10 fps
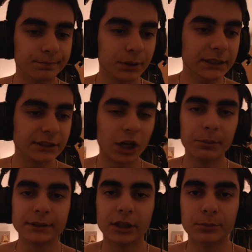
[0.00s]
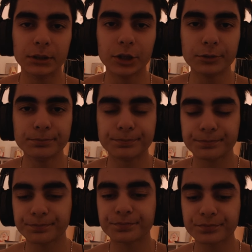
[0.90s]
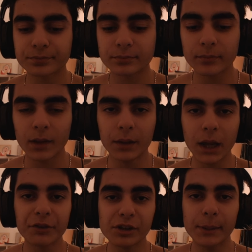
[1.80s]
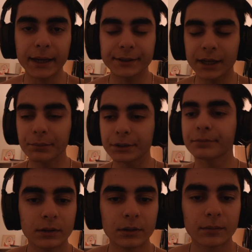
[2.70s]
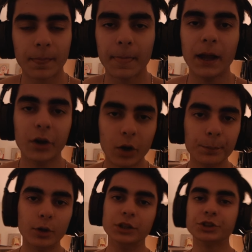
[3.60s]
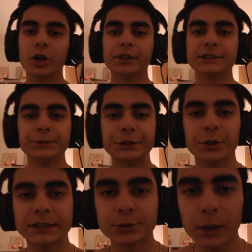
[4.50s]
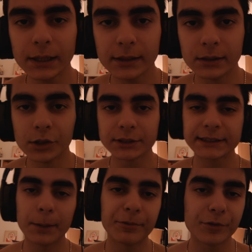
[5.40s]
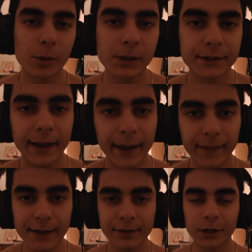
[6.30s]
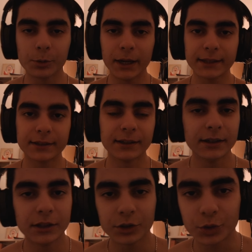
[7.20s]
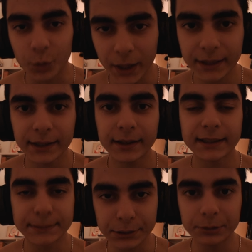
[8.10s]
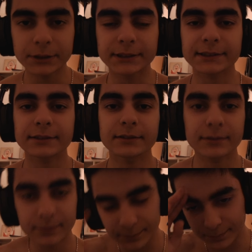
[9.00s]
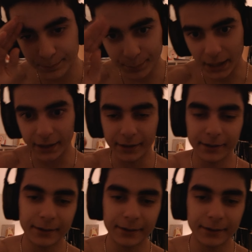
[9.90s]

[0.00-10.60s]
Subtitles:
please comment down below and I will make it happen. I hope you enjoyed this video as well, learned something from it, and have a great trading experience. Bye.